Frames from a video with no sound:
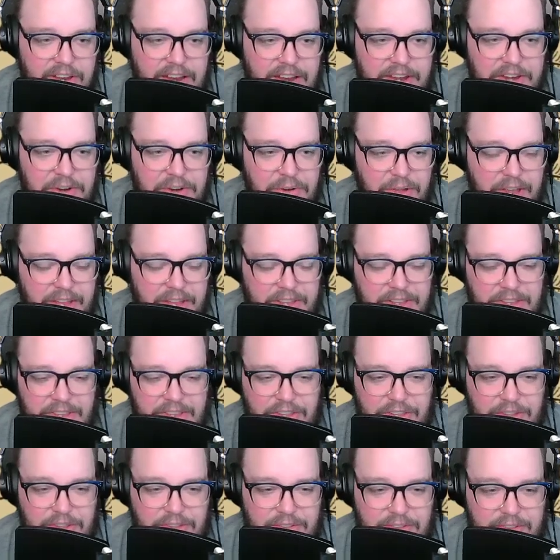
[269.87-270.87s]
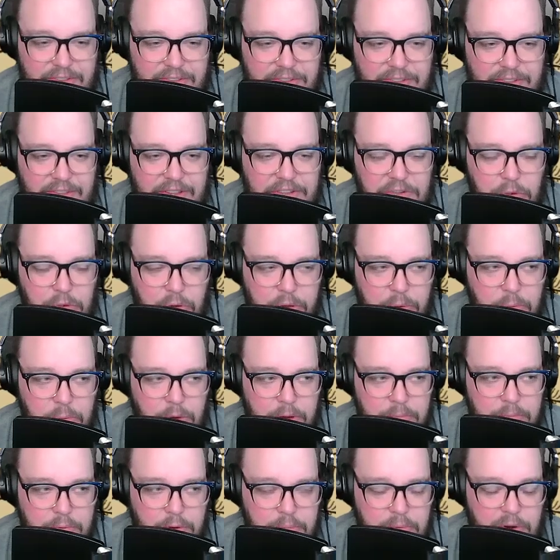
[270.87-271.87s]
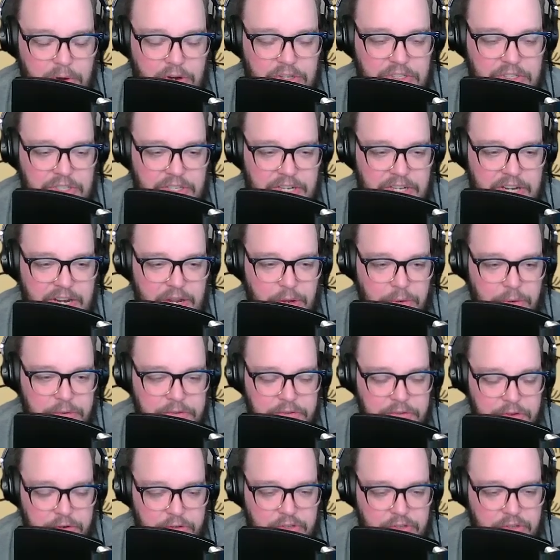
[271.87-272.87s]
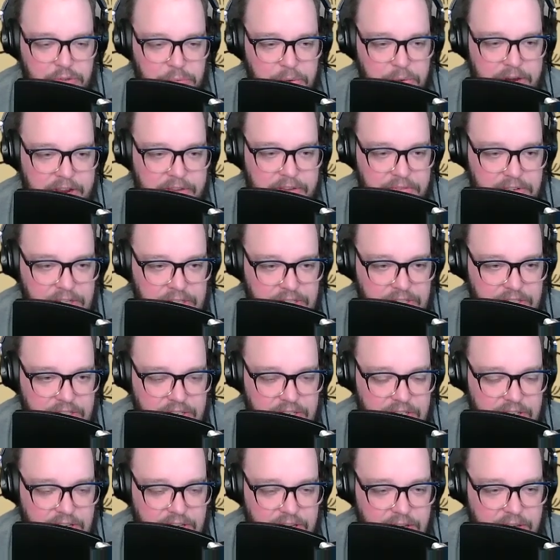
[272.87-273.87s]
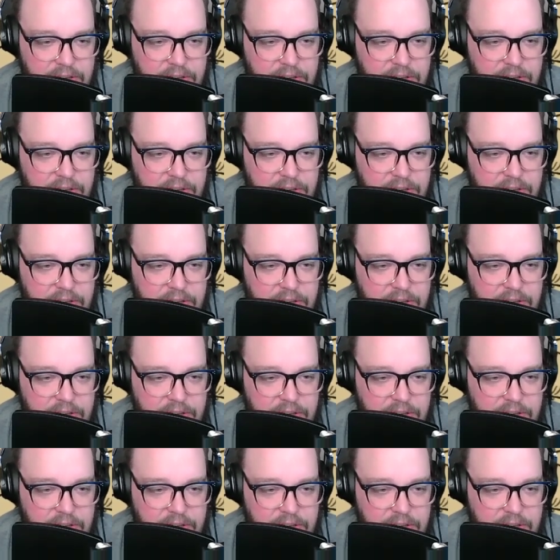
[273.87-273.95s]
And you're like, it's only one per person. And he goes, there's three of us.